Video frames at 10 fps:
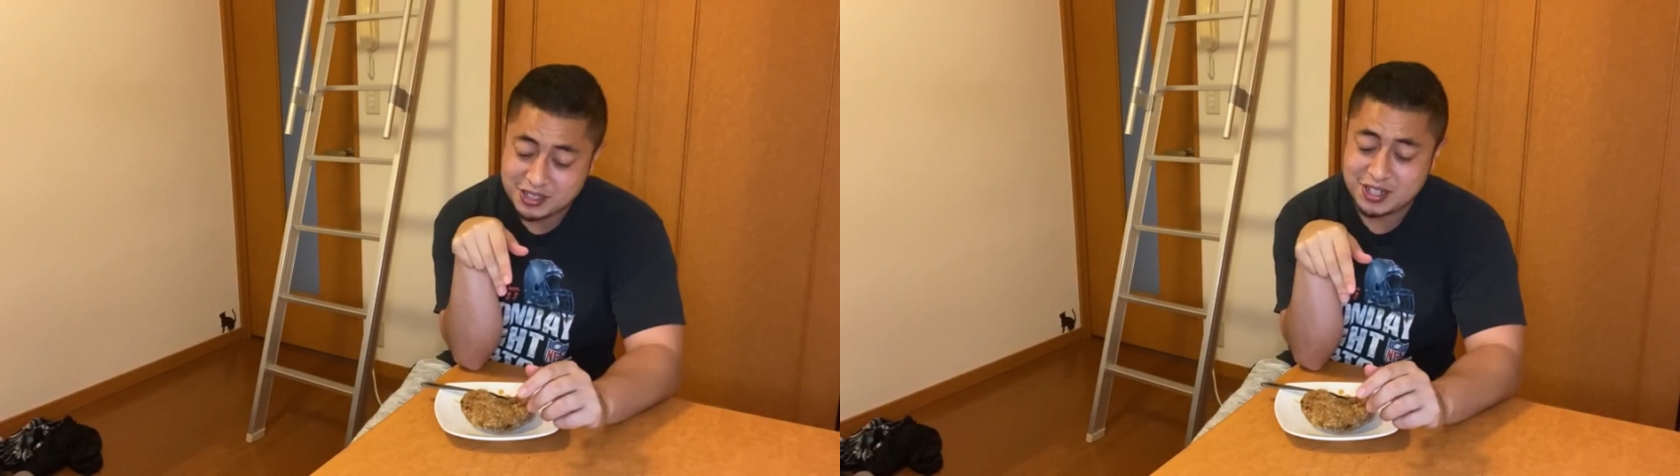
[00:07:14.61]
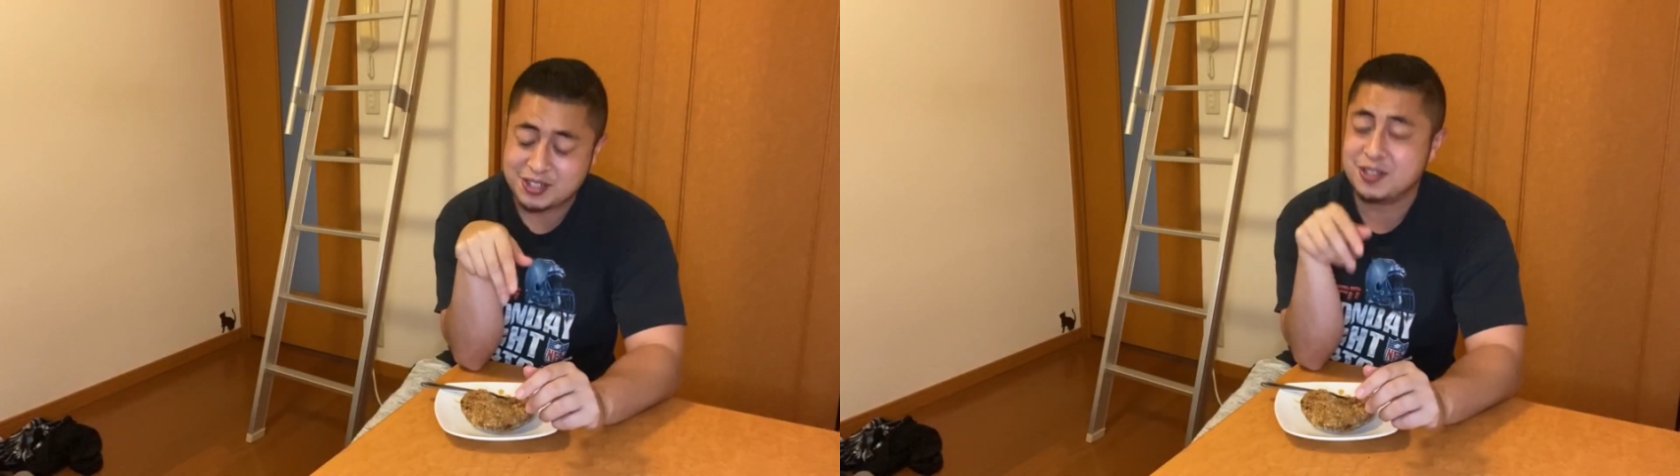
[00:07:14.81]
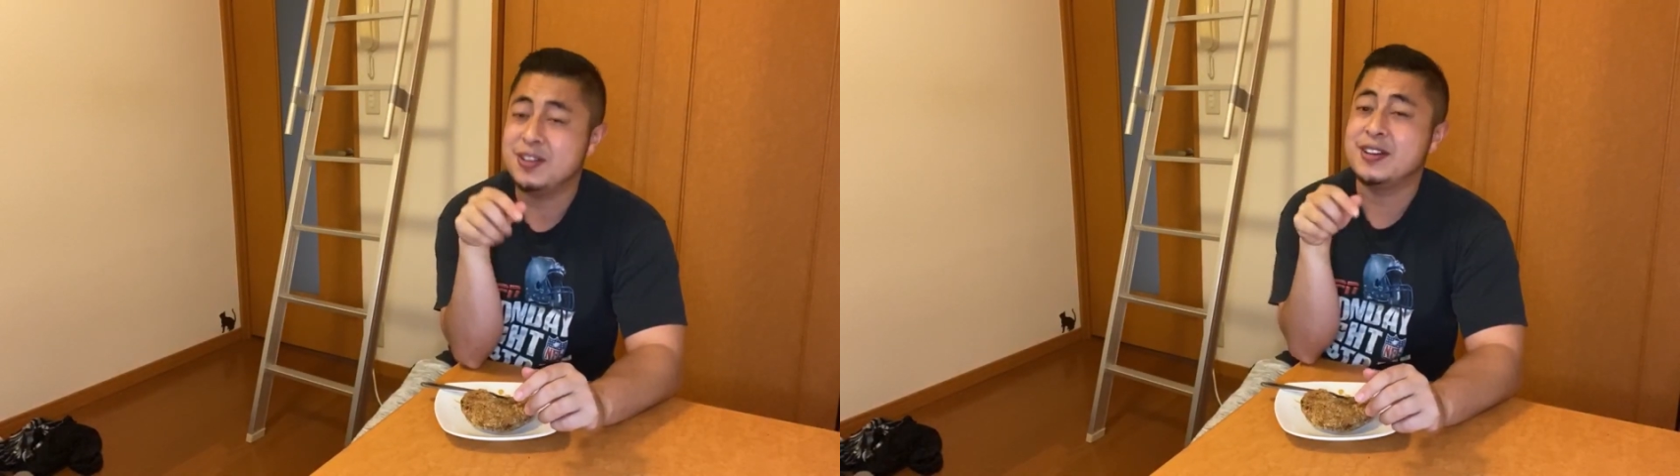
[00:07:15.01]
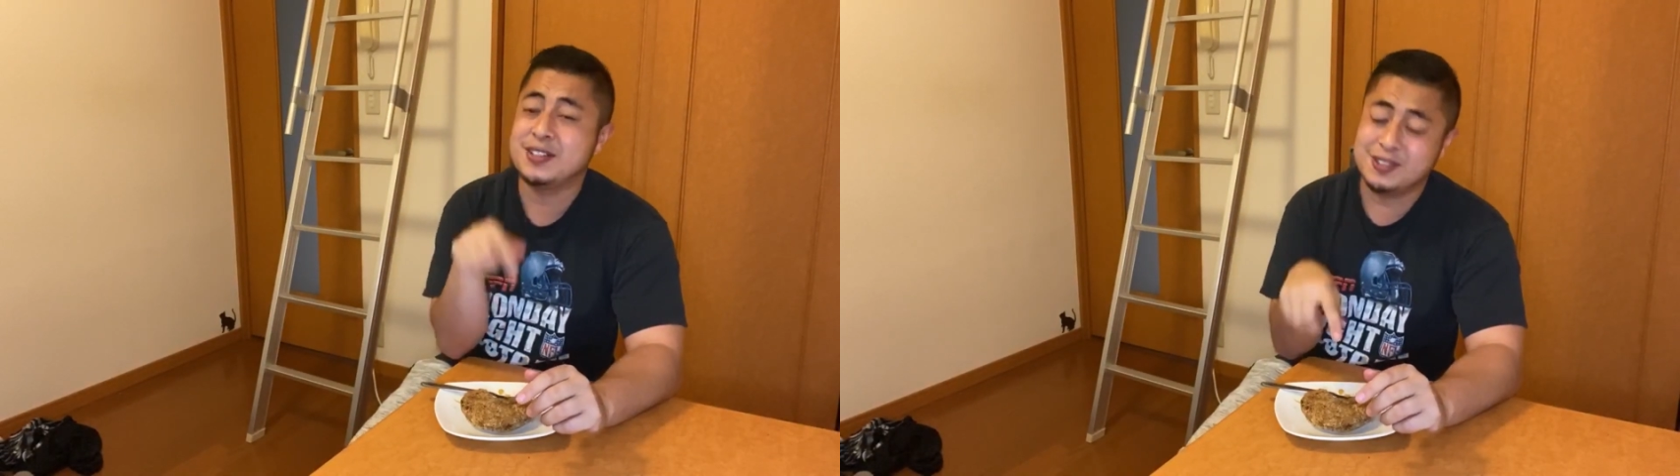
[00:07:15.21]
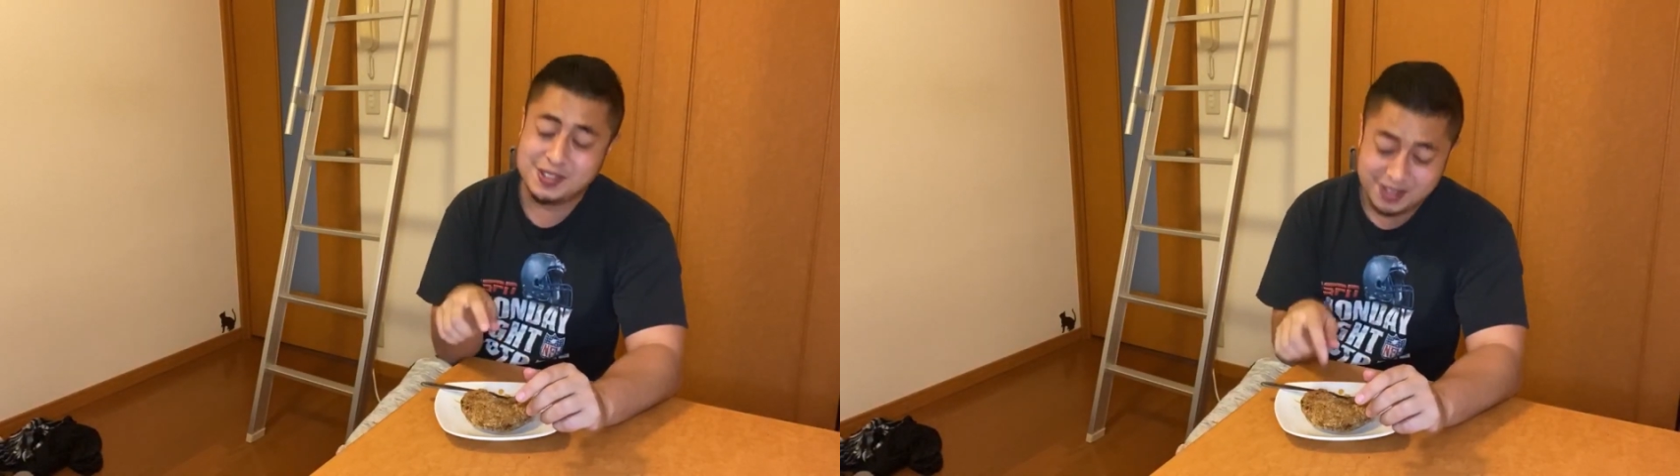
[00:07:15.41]
yesterday
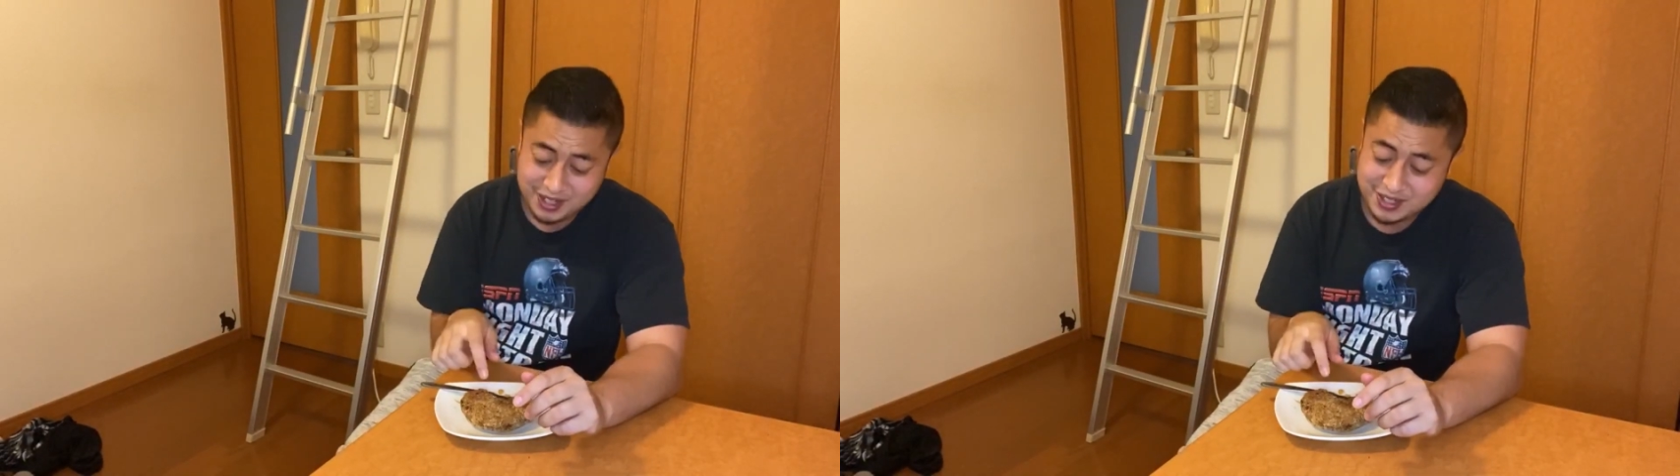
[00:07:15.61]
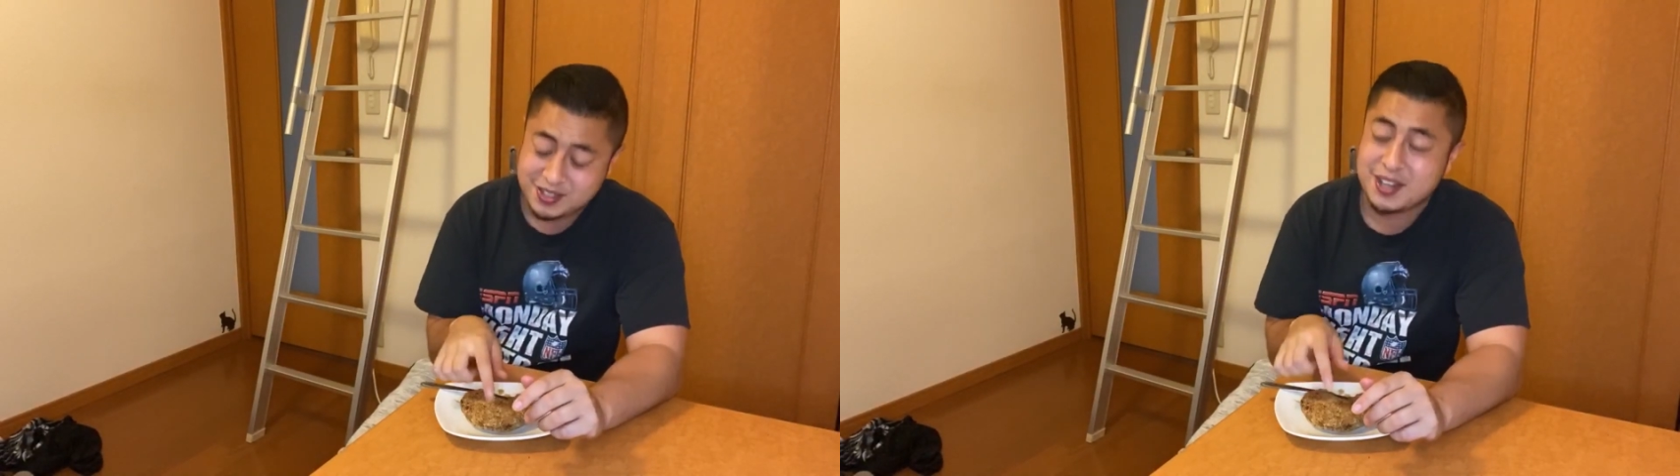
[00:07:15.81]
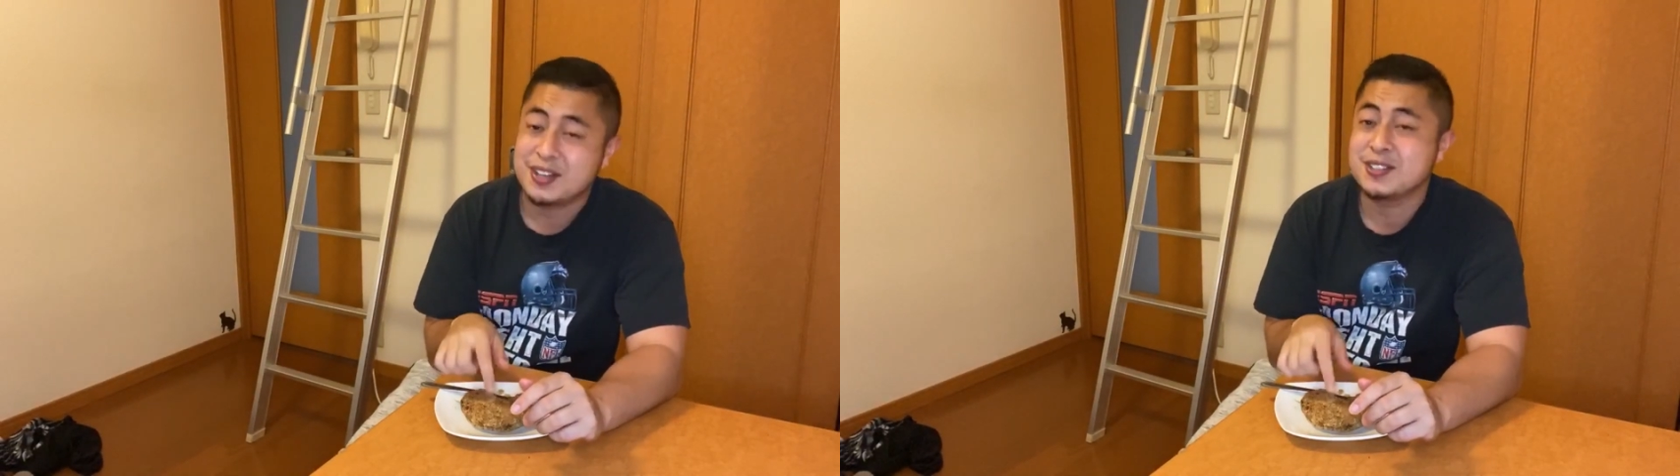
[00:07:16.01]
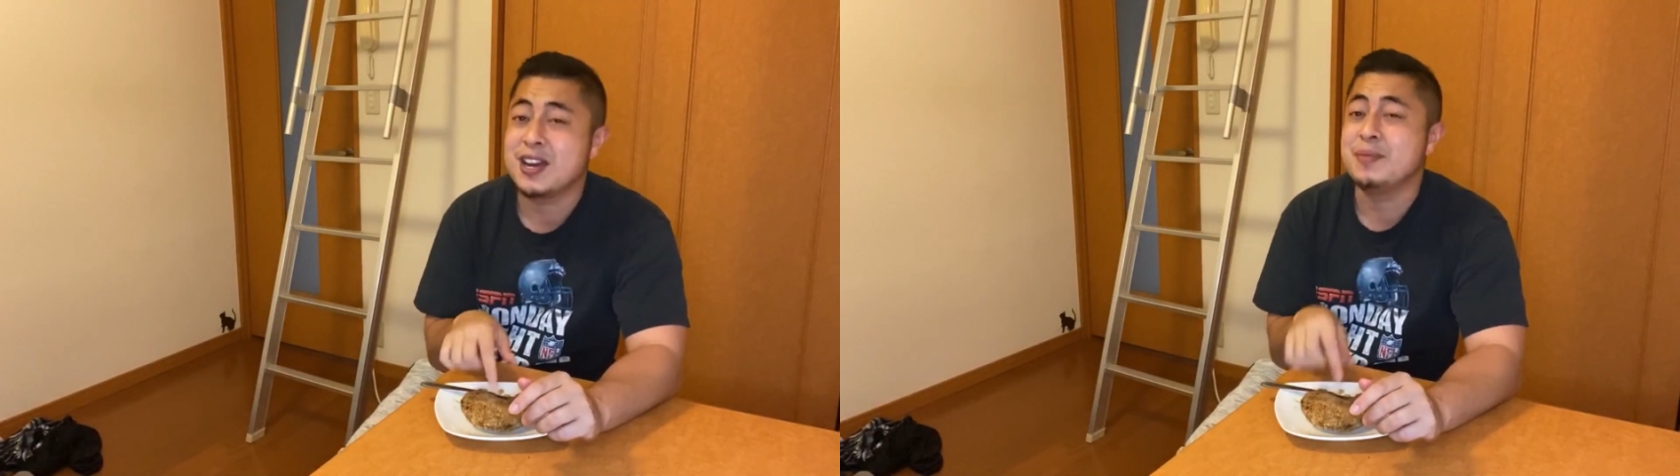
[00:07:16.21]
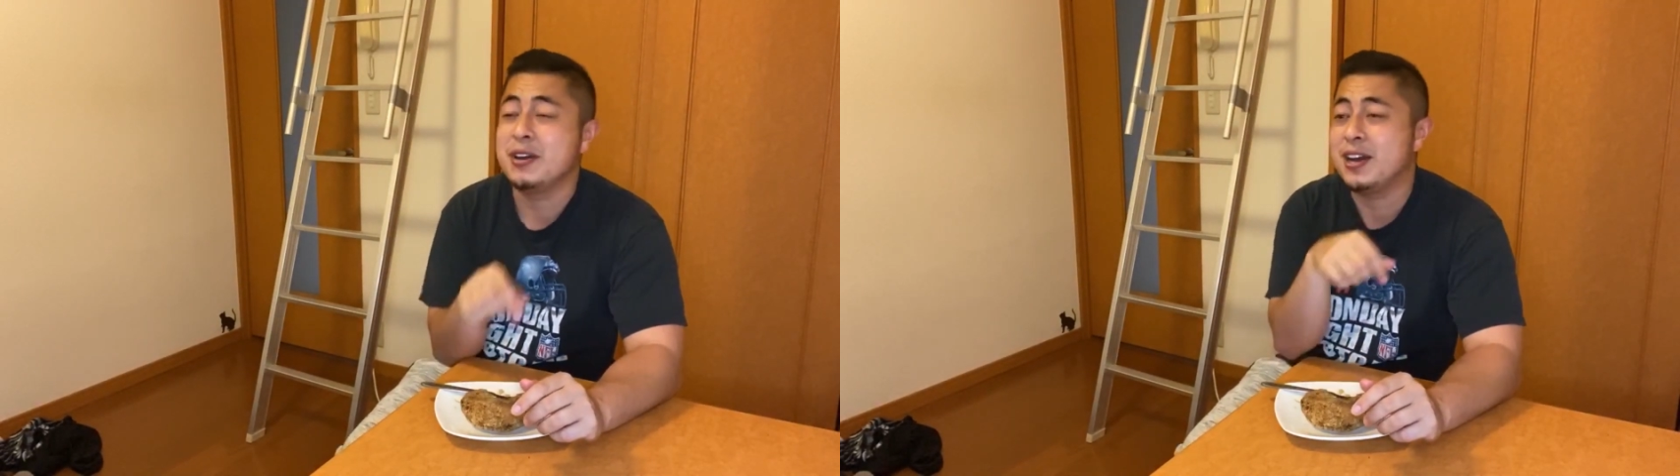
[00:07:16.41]
because this is the second
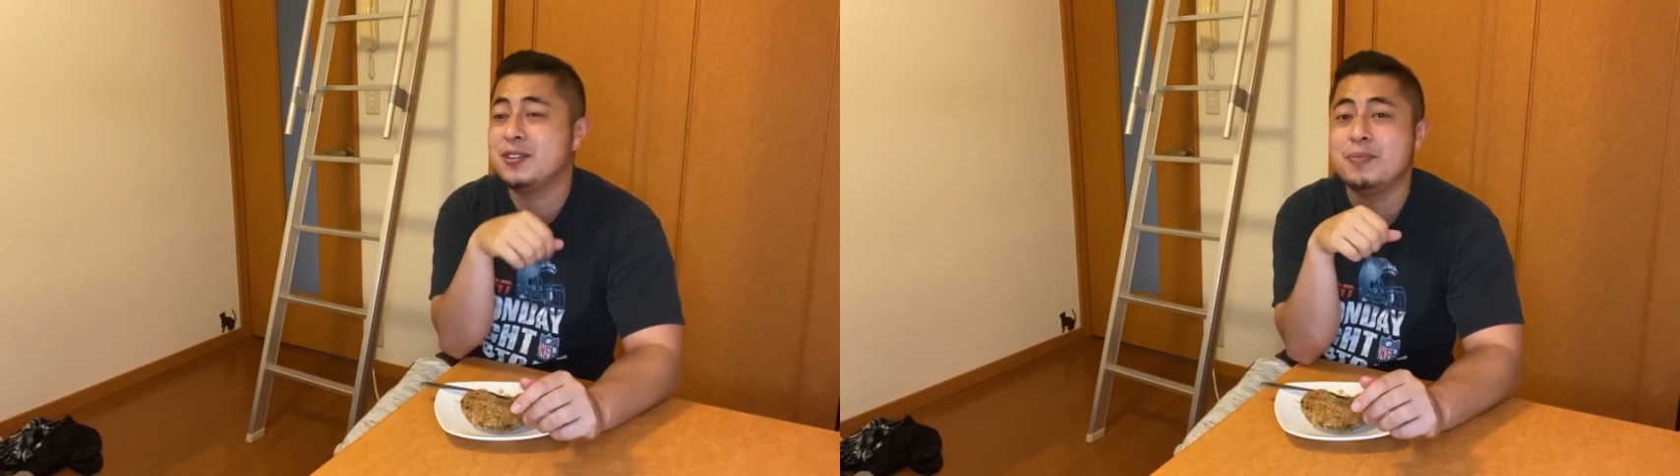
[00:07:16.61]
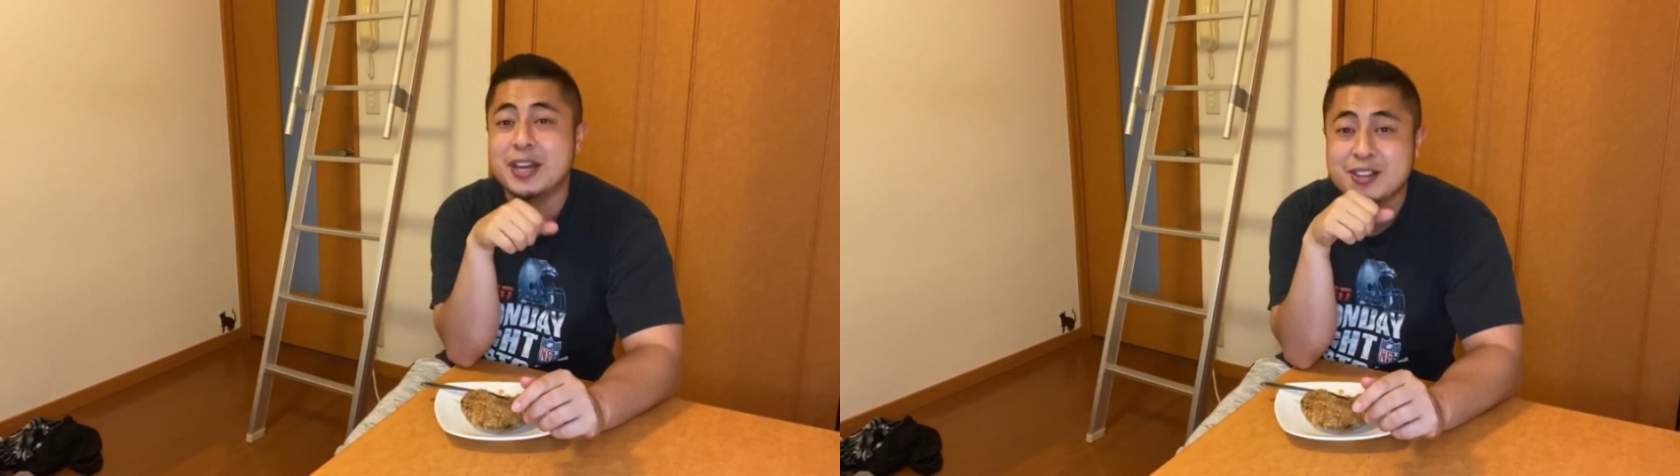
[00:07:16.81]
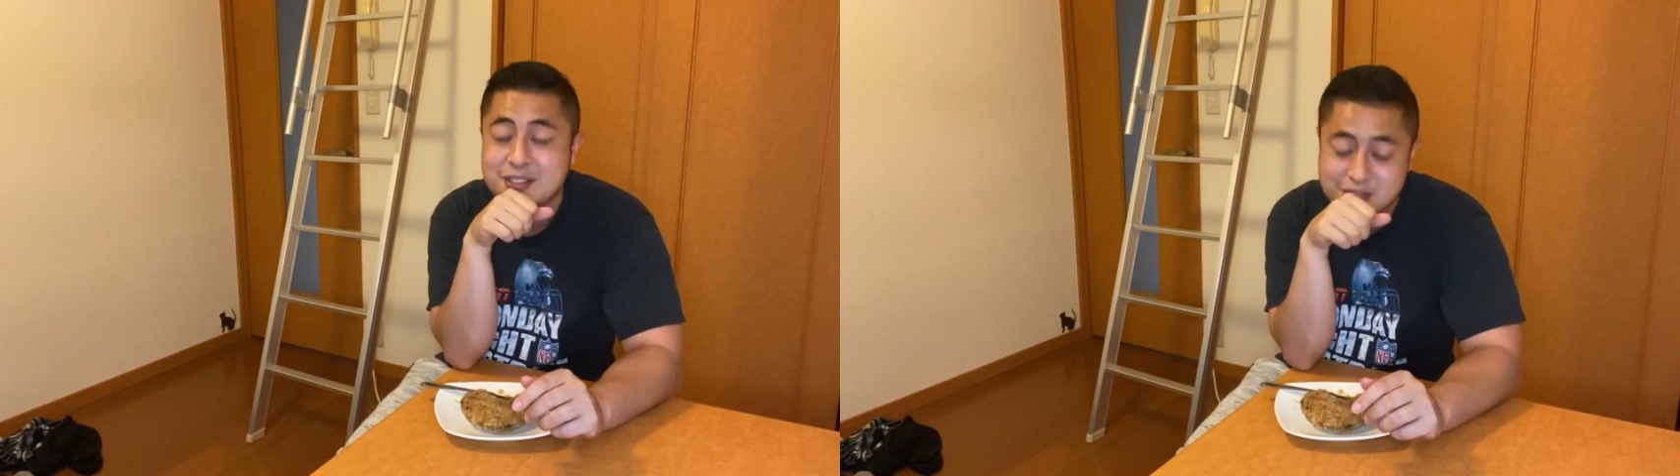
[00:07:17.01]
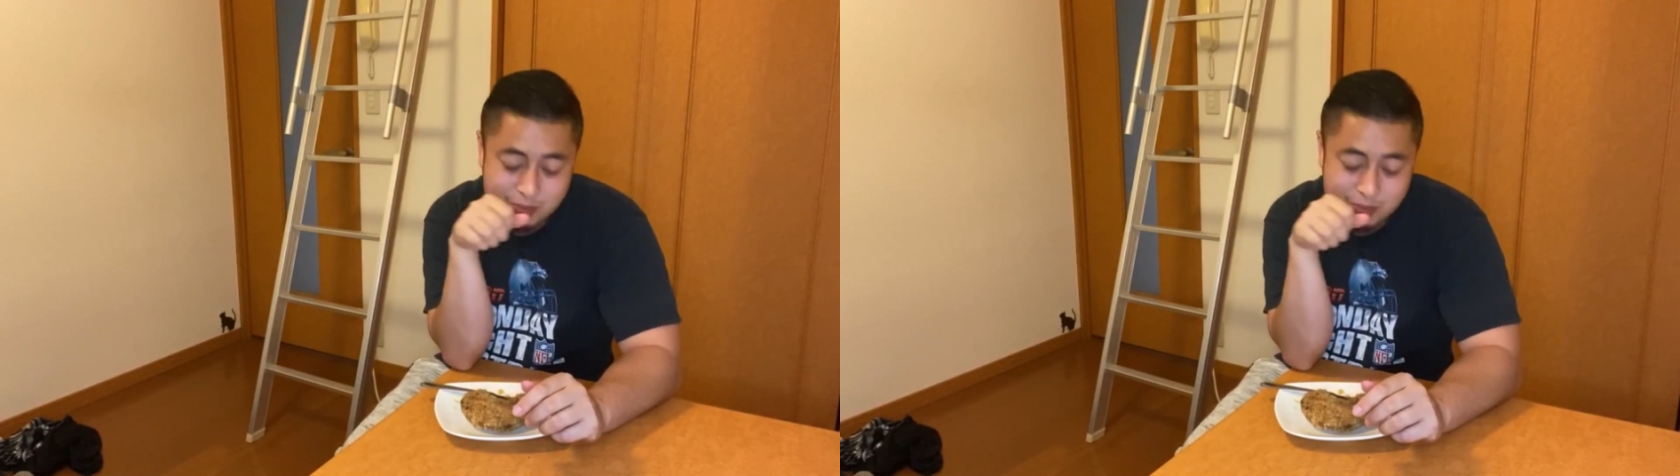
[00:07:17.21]
time I had to make this,